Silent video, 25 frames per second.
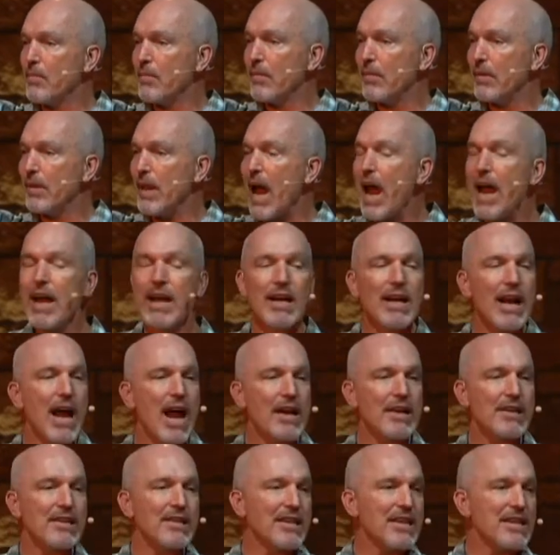I can
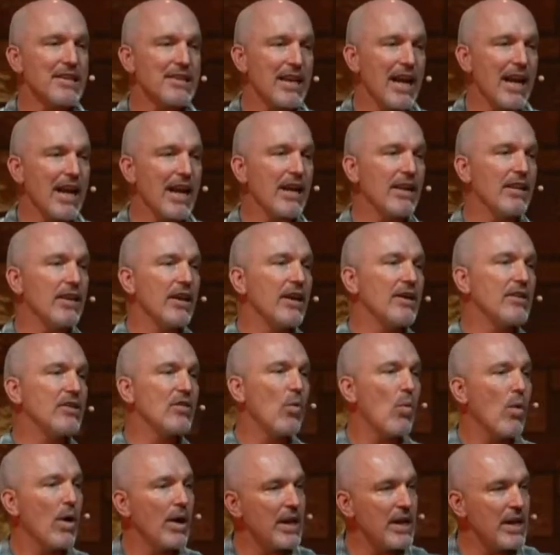honestly say, in the
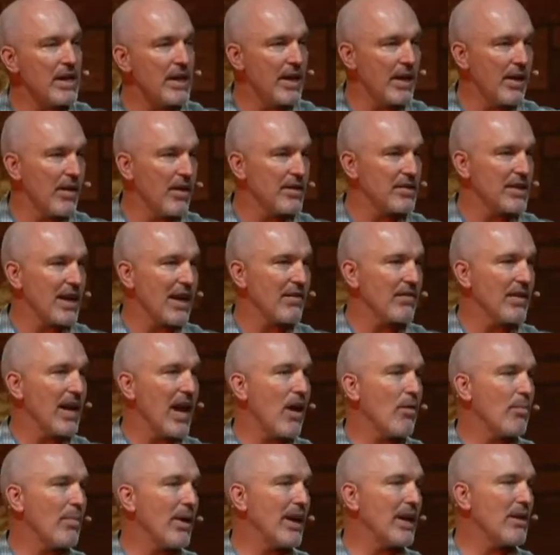20 years I've now
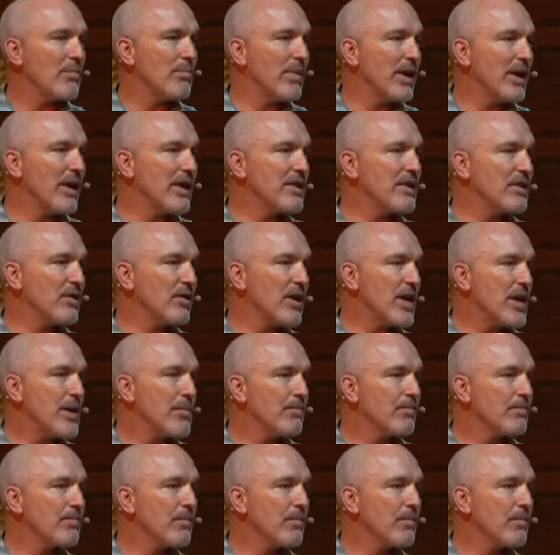been in ministry,